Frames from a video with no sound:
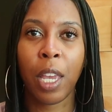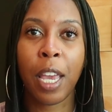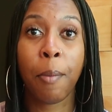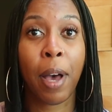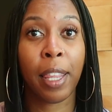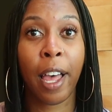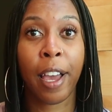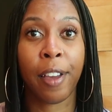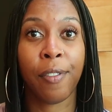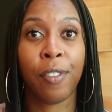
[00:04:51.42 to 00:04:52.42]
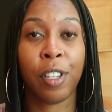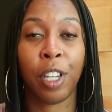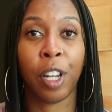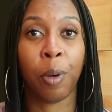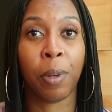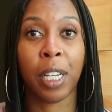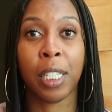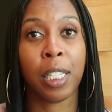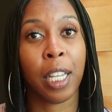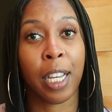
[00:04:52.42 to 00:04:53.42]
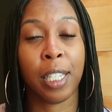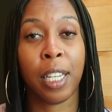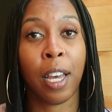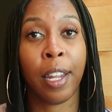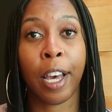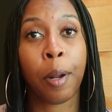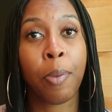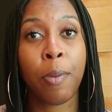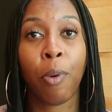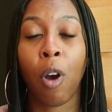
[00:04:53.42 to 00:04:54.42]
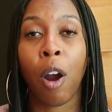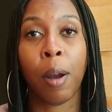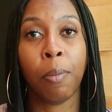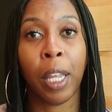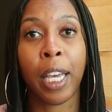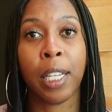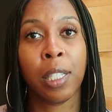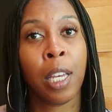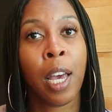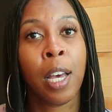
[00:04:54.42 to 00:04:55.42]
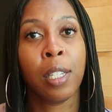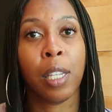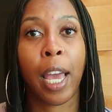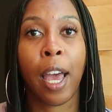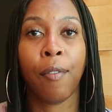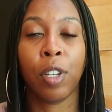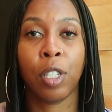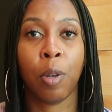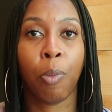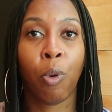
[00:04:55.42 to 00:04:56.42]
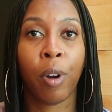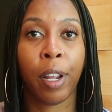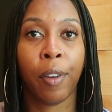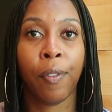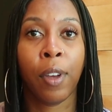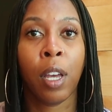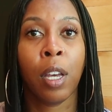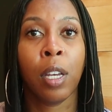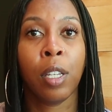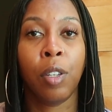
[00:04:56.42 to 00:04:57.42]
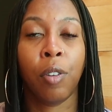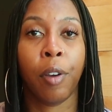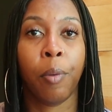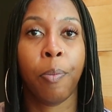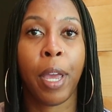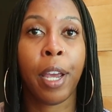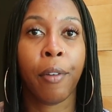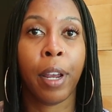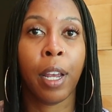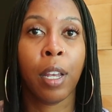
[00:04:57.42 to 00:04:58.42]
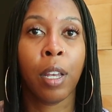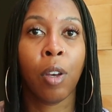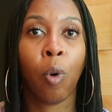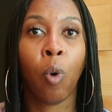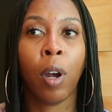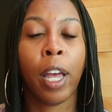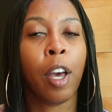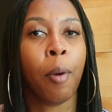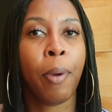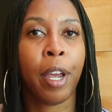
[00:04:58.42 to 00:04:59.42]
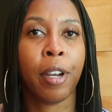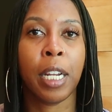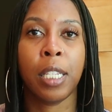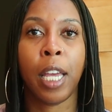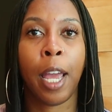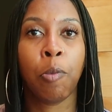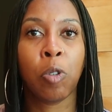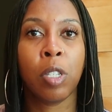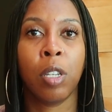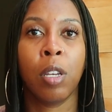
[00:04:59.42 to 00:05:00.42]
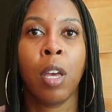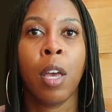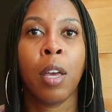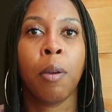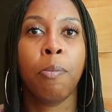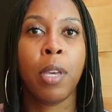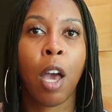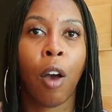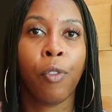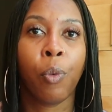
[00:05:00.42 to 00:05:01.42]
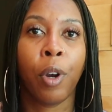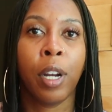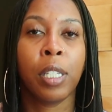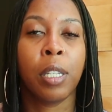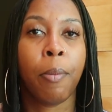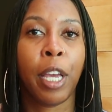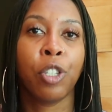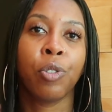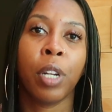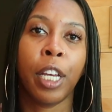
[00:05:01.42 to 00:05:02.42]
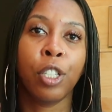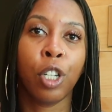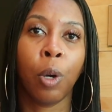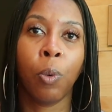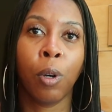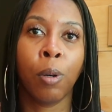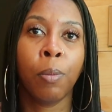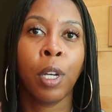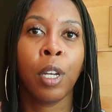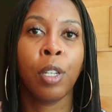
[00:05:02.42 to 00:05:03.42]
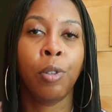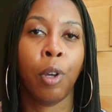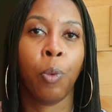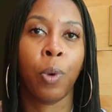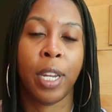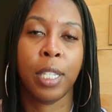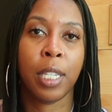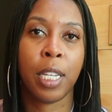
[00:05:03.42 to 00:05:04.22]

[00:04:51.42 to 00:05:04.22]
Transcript: in my life, you know, because like I said, a lot of people aren't blessed to have a supportive, you know, parent, or a parent that's able to be off work to make sure they show up, you know, when it's